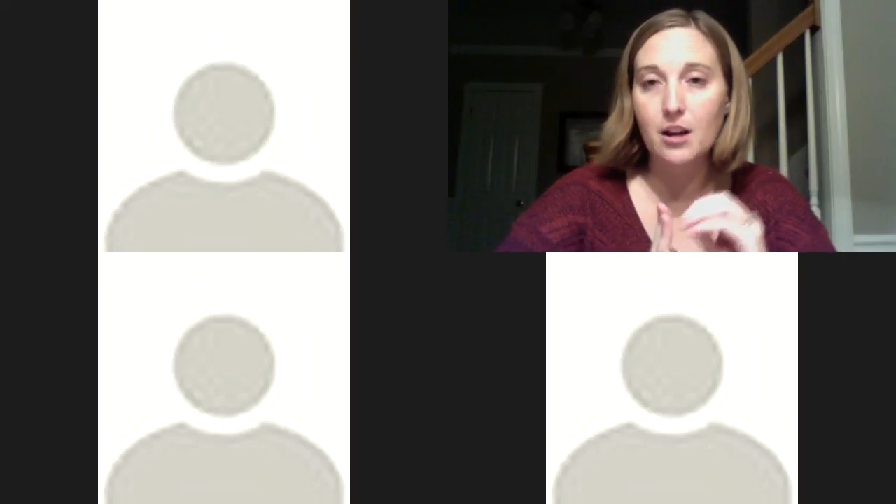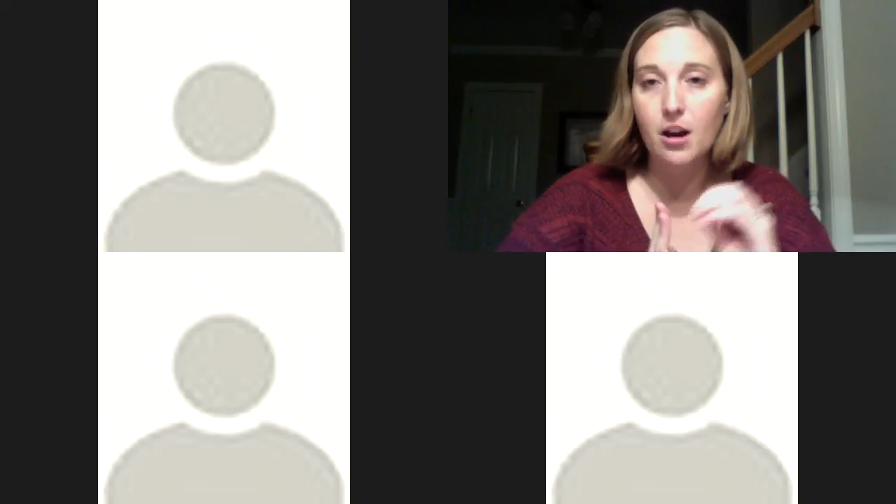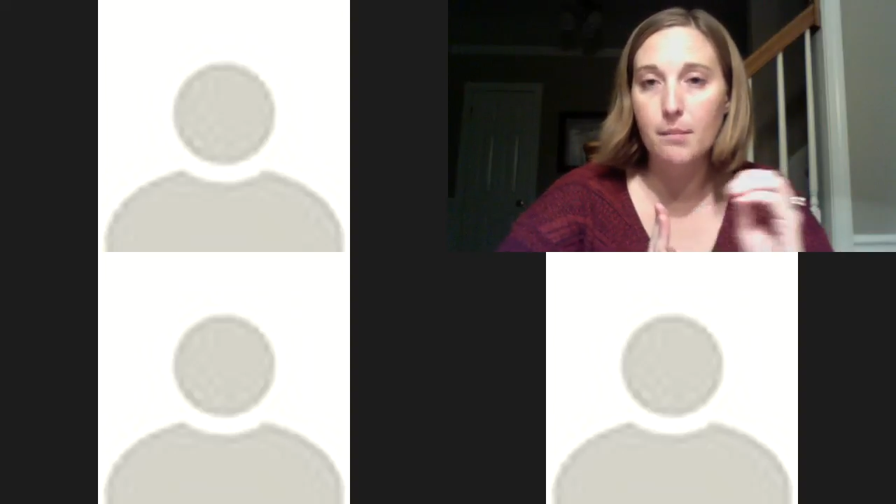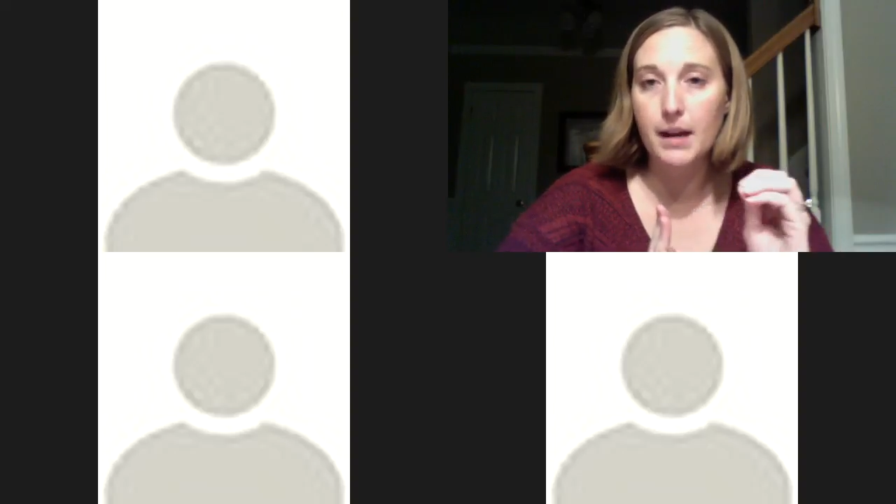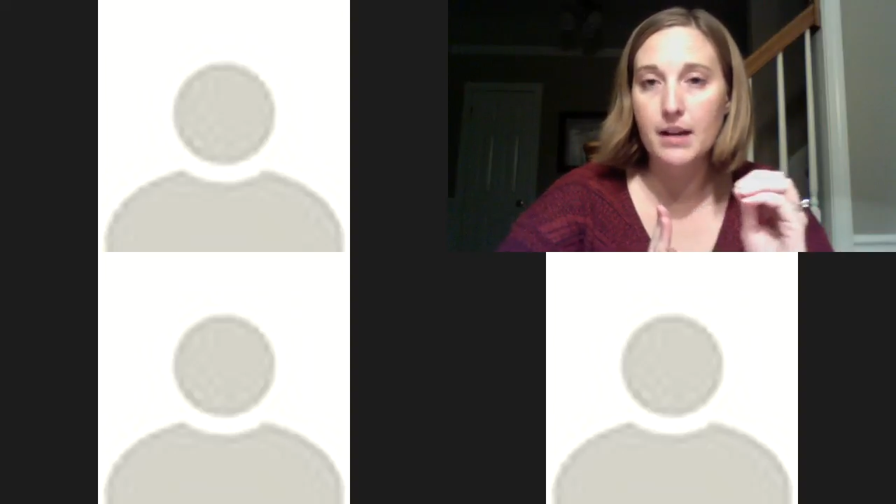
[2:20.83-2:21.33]

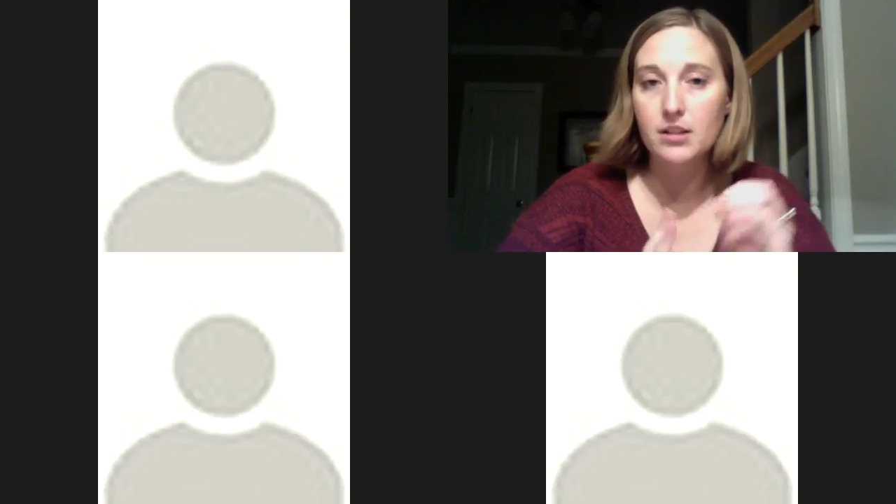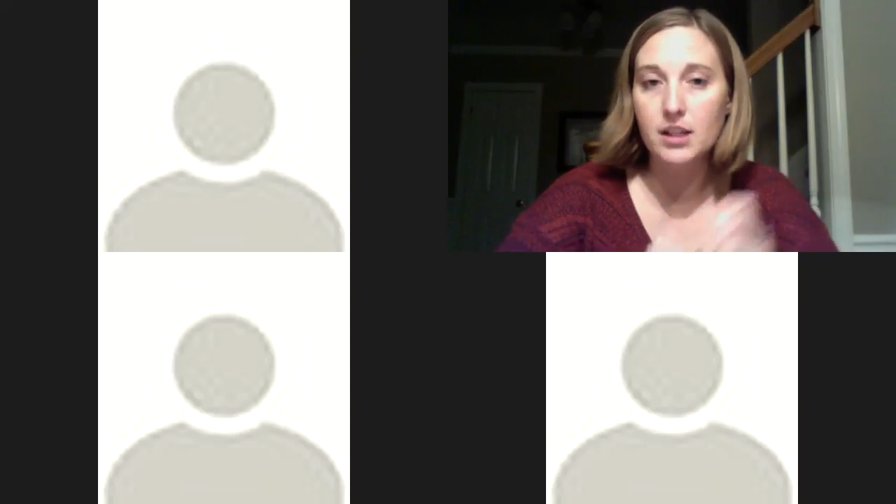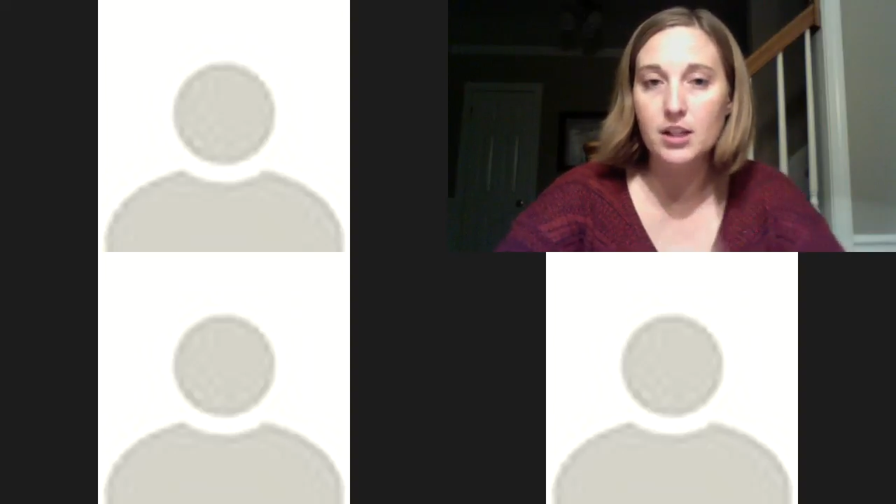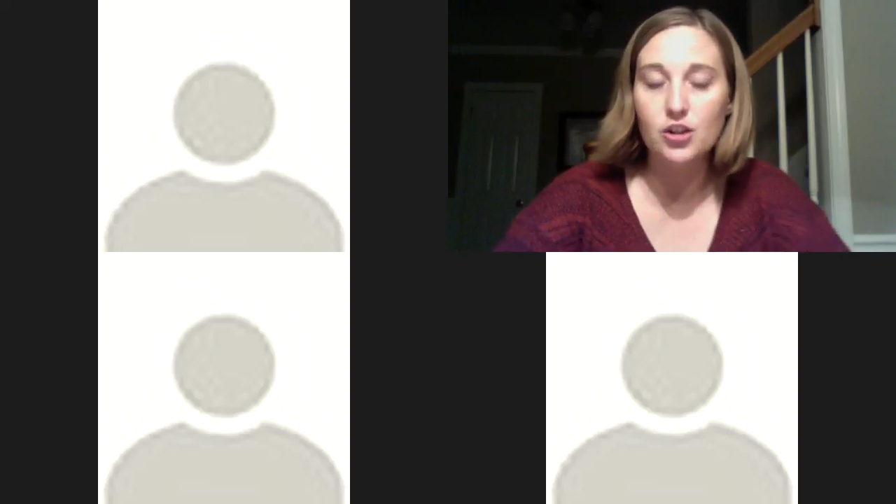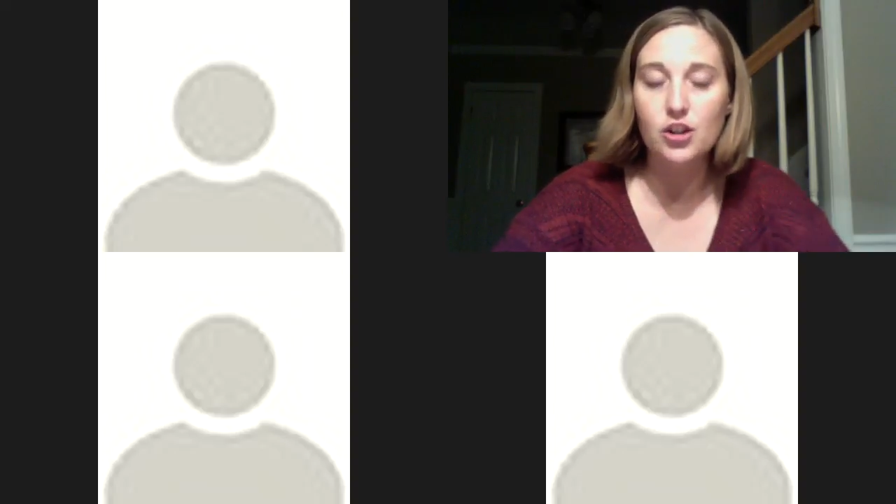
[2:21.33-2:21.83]
compounds
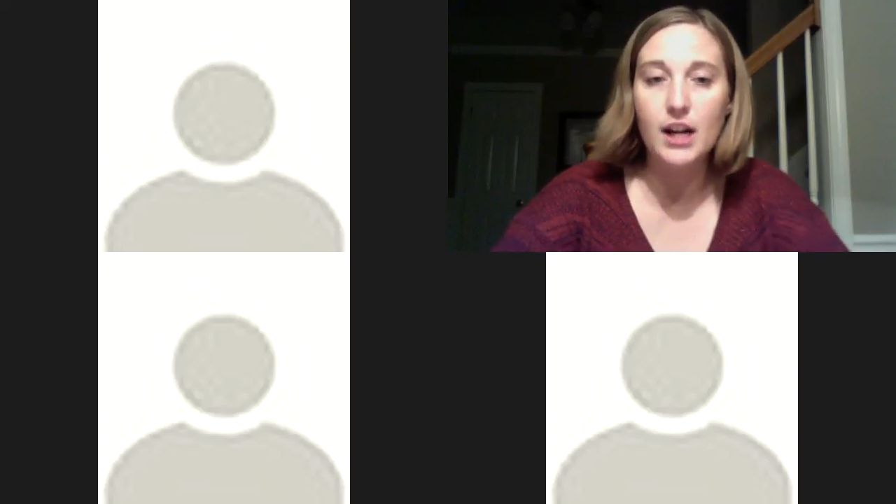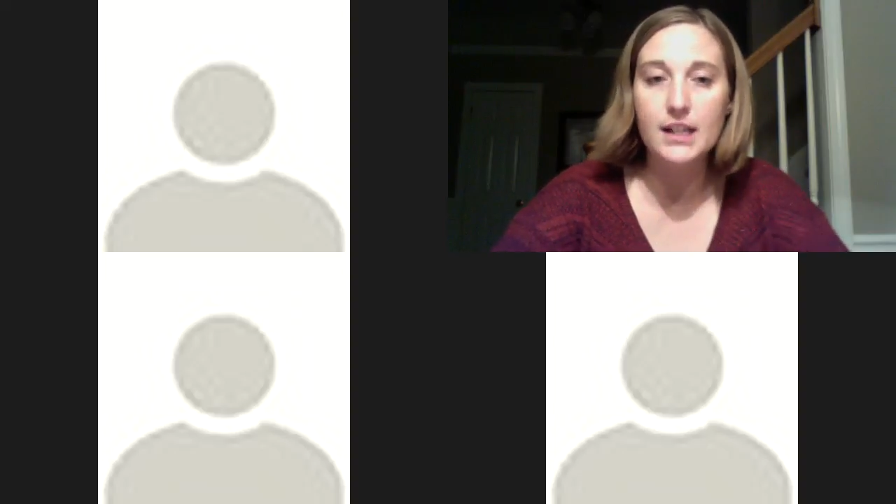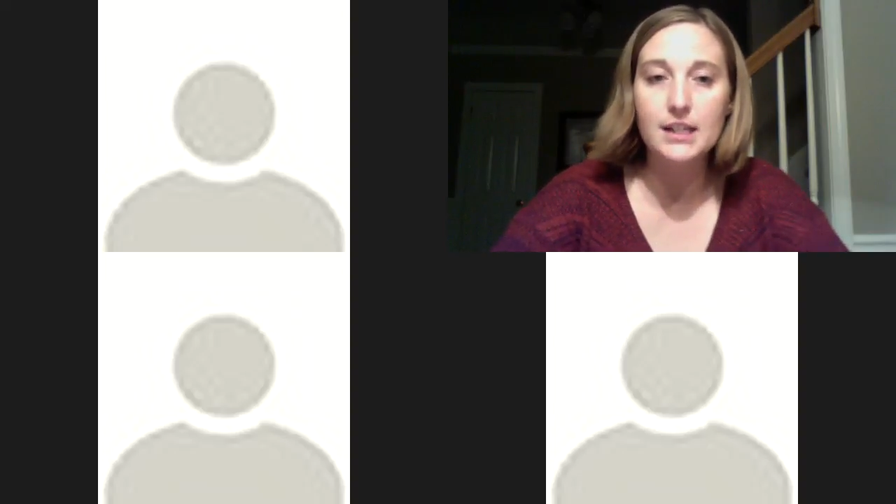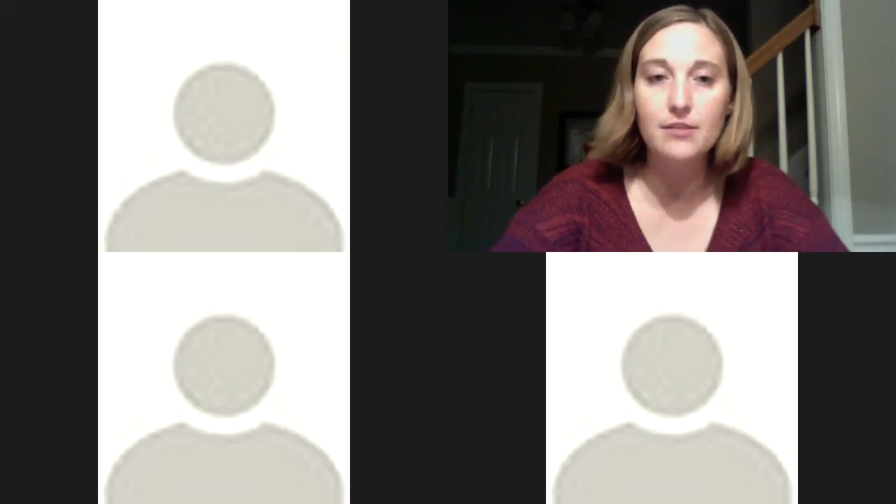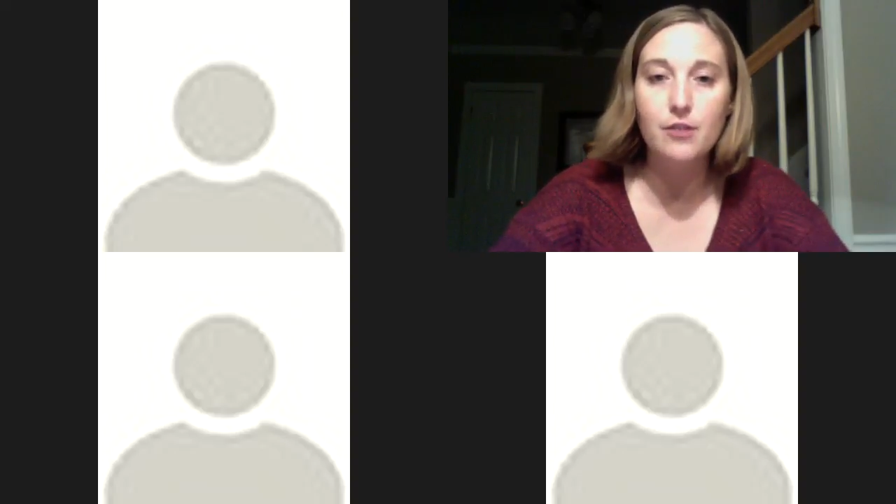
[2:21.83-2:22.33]

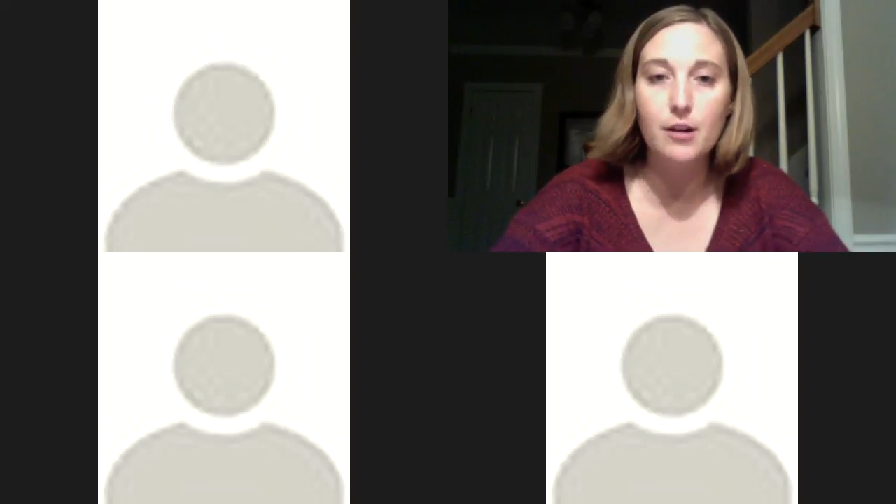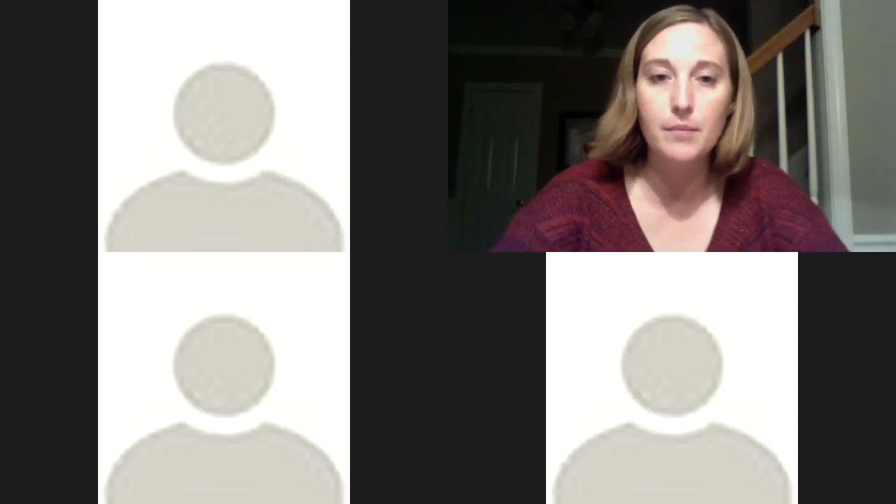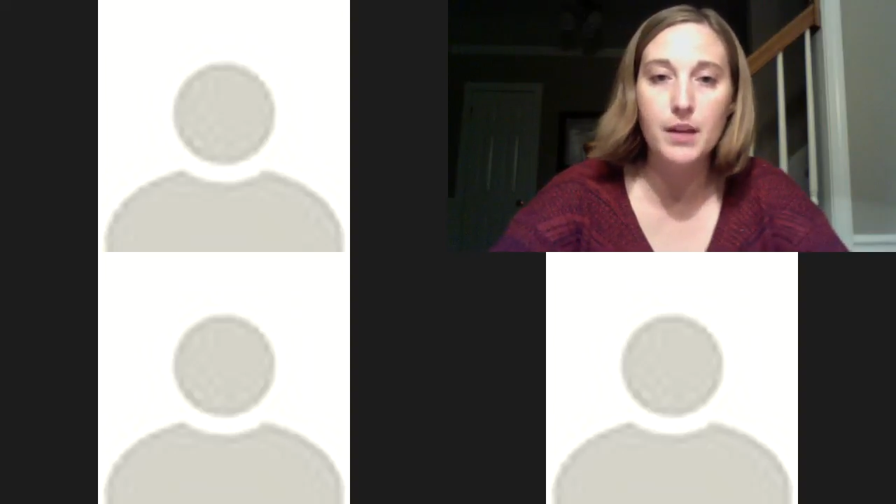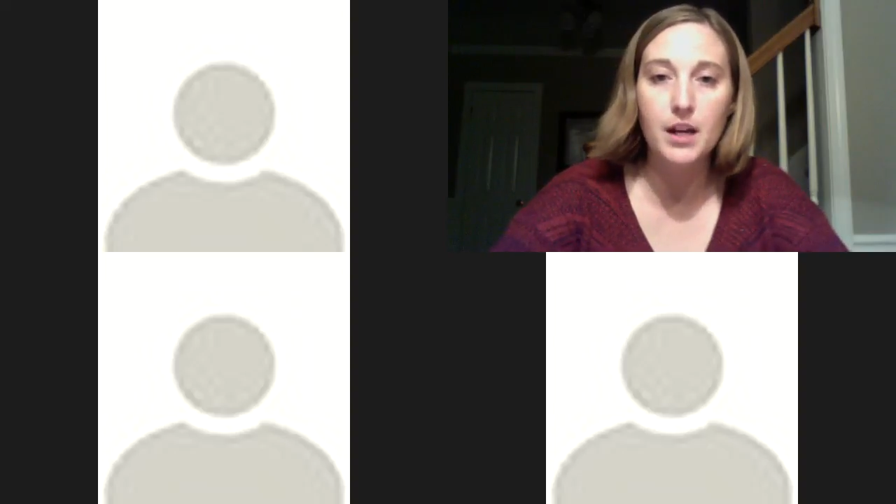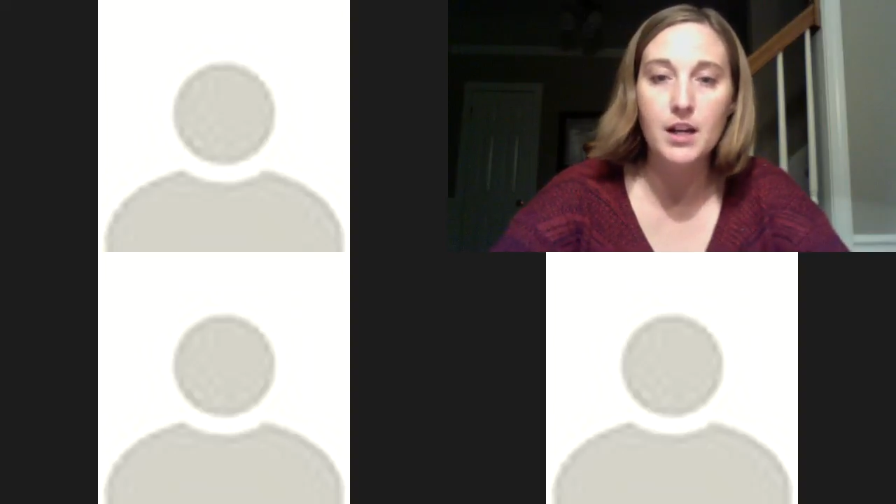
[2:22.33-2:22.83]
extracted from
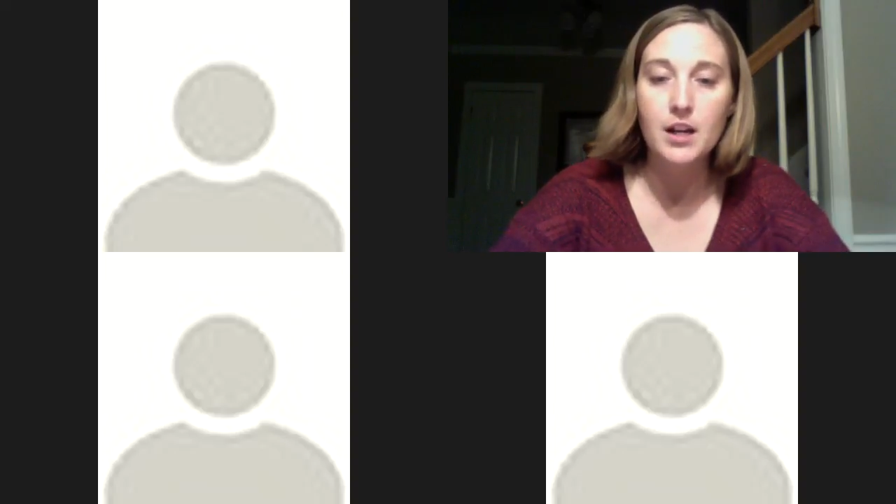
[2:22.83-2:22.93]
the